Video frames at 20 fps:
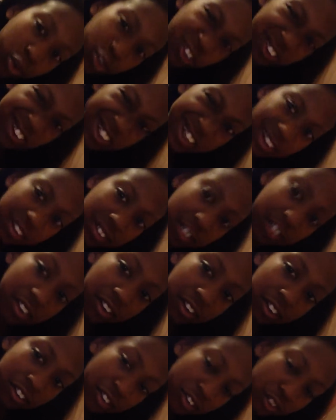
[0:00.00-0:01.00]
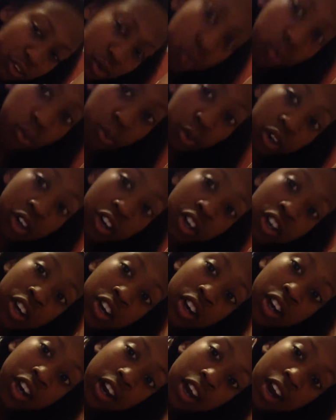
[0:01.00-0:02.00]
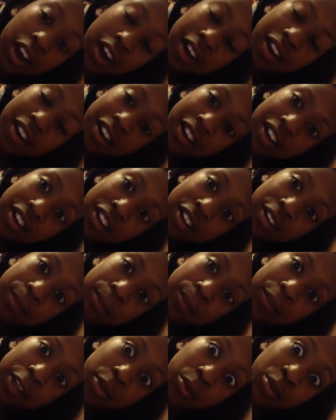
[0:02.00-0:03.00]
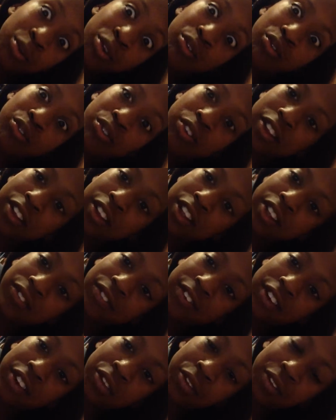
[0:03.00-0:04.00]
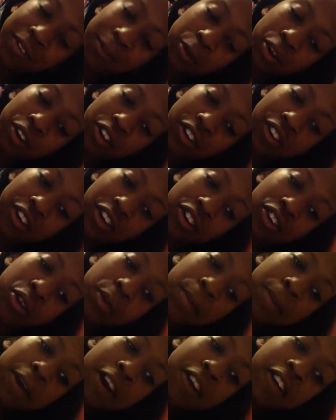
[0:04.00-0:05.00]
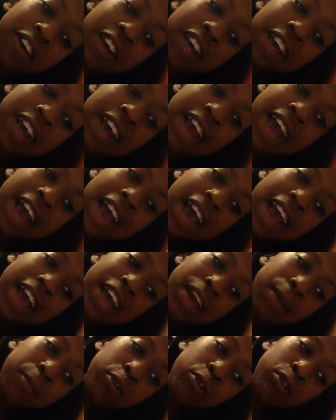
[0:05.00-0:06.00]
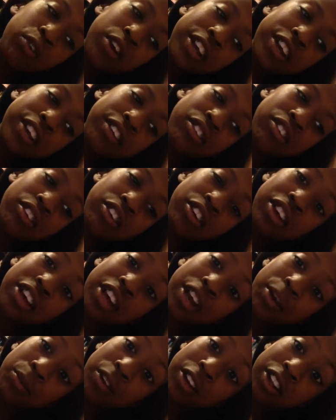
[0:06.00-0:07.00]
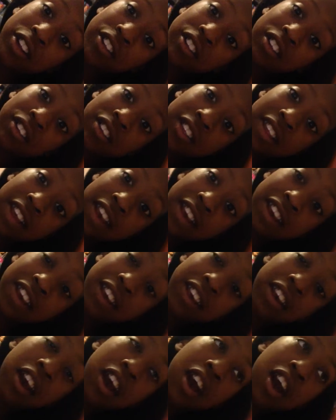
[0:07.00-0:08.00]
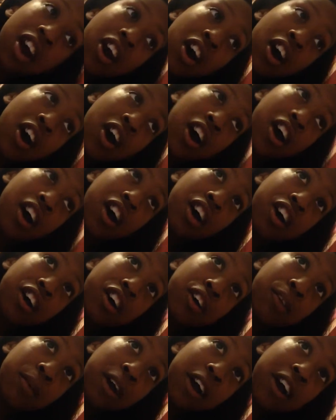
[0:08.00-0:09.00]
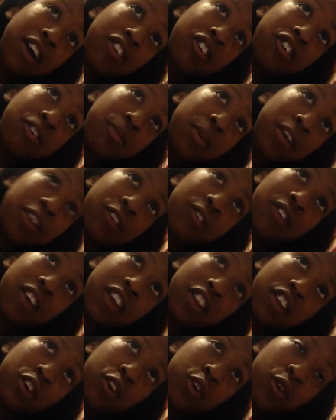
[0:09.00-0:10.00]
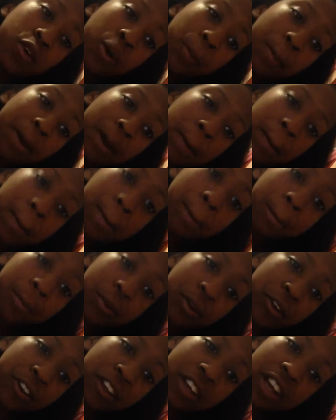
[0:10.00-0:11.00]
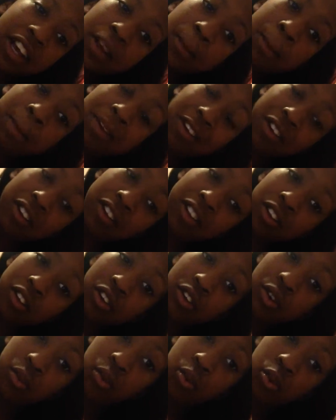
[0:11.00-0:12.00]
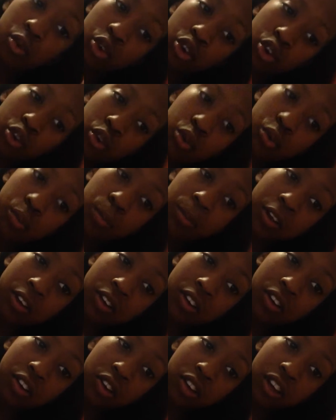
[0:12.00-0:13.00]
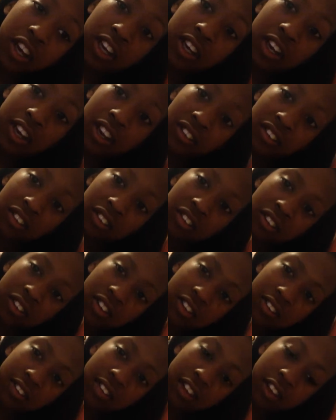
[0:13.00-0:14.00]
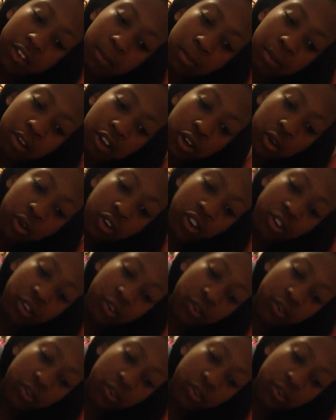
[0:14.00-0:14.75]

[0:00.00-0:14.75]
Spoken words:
for next year. It's a tour. It was really fun, so I'm going to tell you about it. And before I get started, I wanted to say, I just made a video about bullying, but it didn't go through because I accidentally put it on the